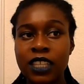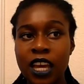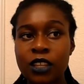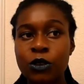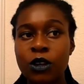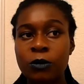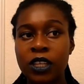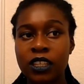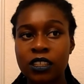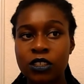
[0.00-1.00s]
yeah, I thought I'd
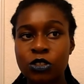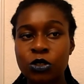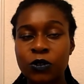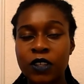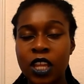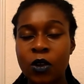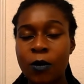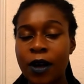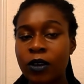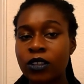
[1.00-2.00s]
make a short
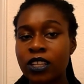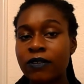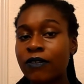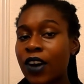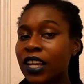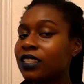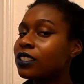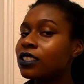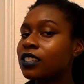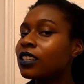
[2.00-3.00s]
video about
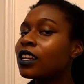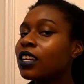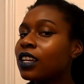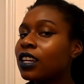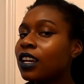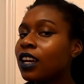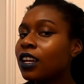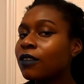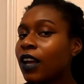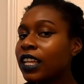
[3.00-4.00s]
advice
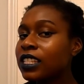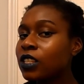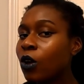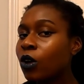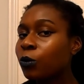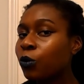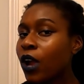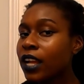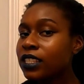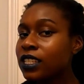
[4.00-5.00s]
on
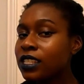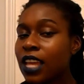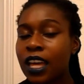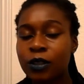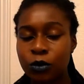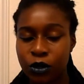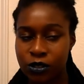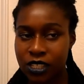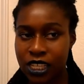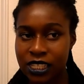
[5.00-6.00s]
practice and
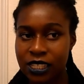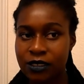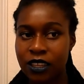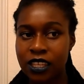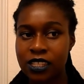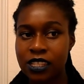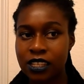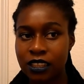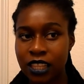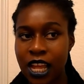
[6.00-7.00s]
process,
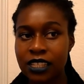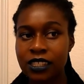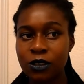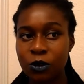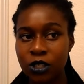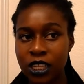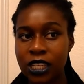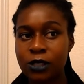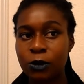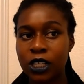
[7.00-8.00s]
because that's all it
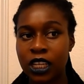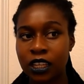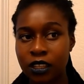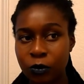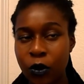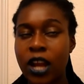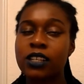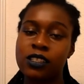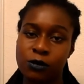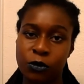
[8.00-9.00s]
is really,
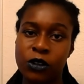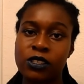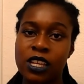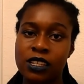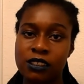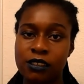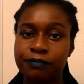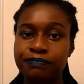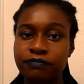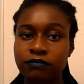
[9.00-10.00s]
practice and process.